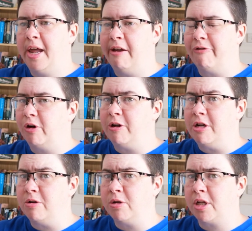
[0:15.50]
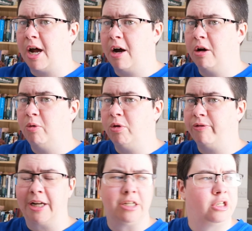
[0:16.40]
if I'd have used that, I would
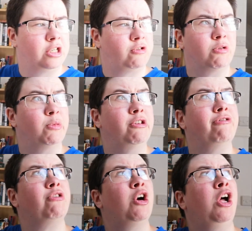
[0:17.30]
have had to just remove